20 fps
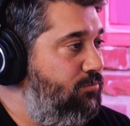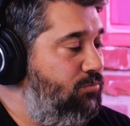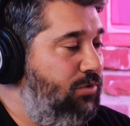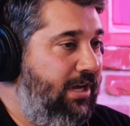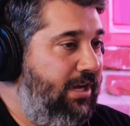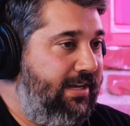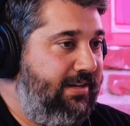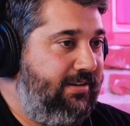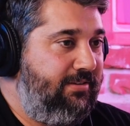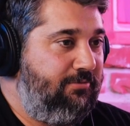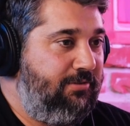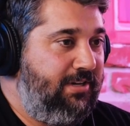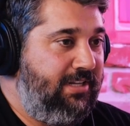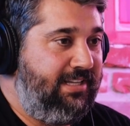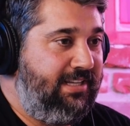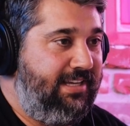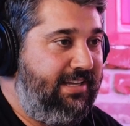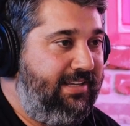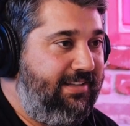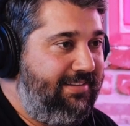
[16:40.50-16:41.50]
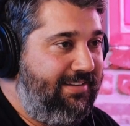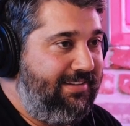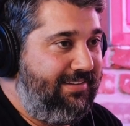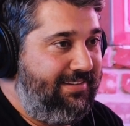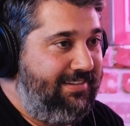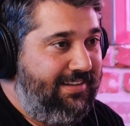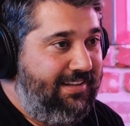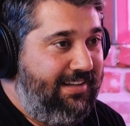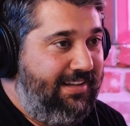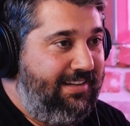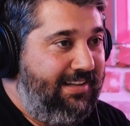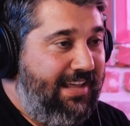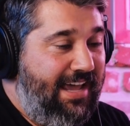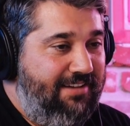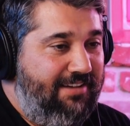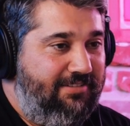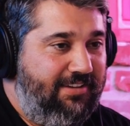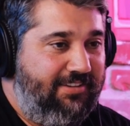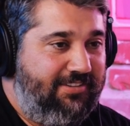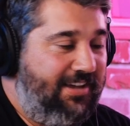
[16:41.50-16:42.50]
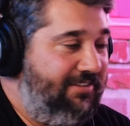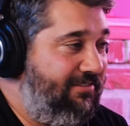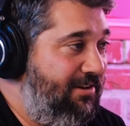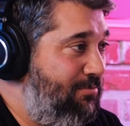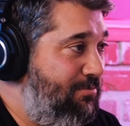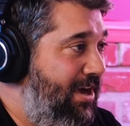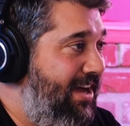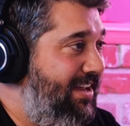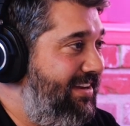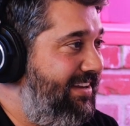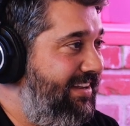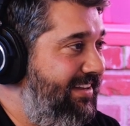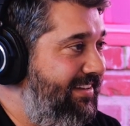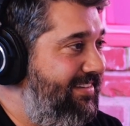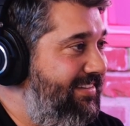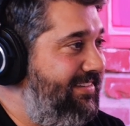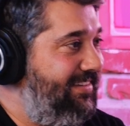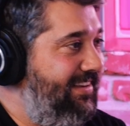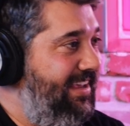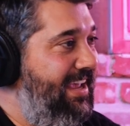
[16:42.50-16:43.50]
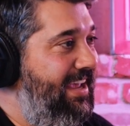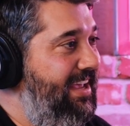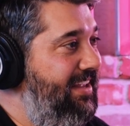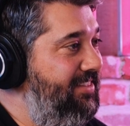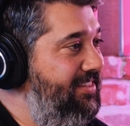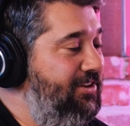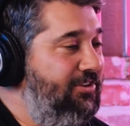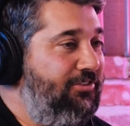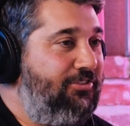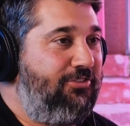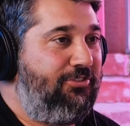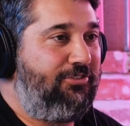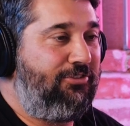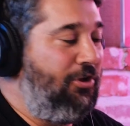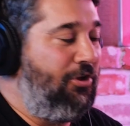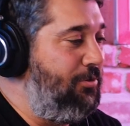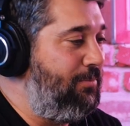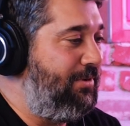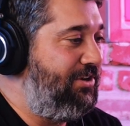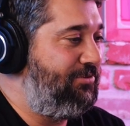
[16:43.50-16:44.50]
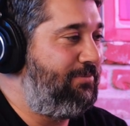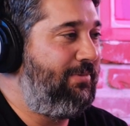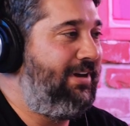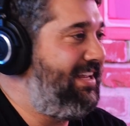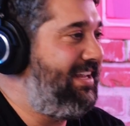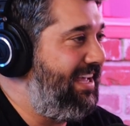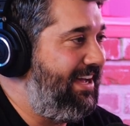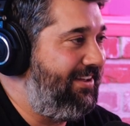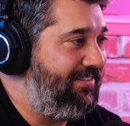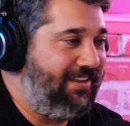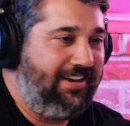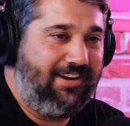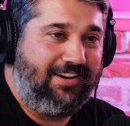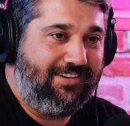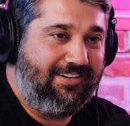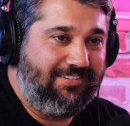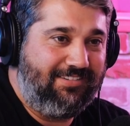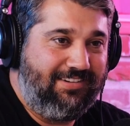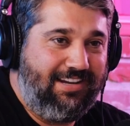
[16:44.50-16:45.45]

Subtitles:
But really, the life is of abundance, and there's so much money out there.